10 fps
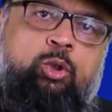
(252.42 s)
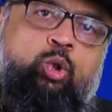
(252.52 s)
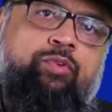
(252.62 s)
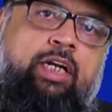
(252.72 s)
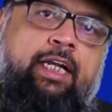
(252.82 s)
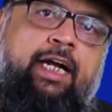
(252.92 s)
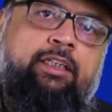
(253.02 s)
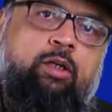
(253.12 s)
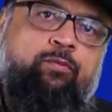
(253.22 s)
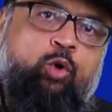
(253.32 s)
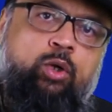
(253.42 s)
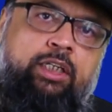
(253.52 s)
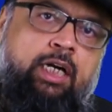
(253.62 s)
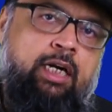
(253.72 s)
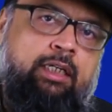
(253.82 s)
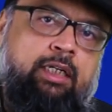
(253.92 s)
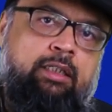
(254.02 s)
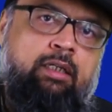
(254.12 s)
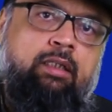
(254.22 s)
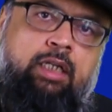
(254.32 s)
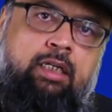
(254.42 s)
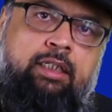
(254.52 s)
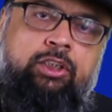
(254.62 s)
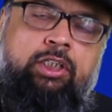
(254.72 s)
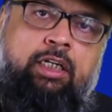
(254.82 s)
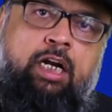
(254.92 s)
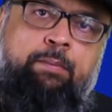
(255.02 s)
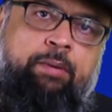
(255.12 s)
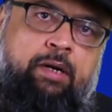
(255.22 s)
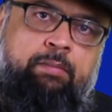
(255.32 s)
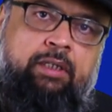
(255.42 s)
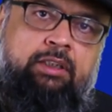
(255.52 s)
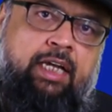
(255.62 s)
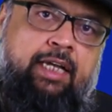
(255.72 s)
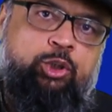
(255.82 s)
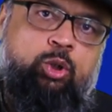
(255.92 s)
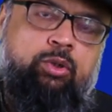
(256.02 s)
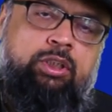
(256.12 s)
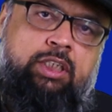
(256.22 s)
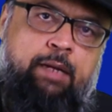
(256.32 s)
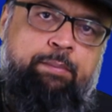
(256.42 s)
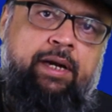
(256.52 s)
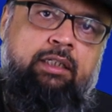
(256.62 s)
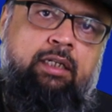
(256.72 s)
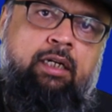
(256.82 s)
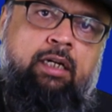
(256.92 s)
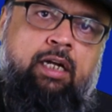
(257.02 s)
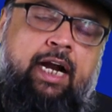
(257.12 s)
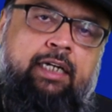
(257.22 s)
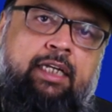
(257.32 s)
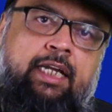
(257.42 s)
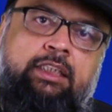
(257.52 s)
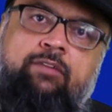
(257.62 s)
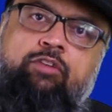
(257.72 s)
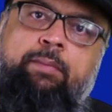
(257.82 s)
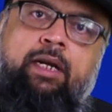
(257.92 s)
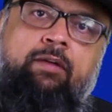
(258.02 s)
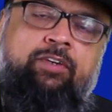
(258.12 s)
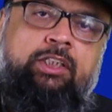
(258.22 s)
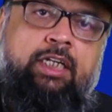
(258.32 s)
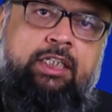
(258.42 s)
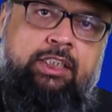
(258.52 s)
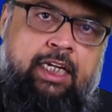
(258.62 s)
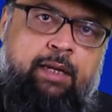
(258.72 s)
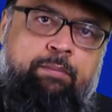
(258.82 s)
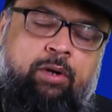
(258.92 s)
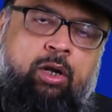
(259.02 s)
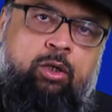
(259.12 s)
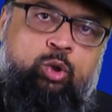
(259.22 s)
You will get 1400 Turkish lira per month as your stipend and the rest of the benefits are same.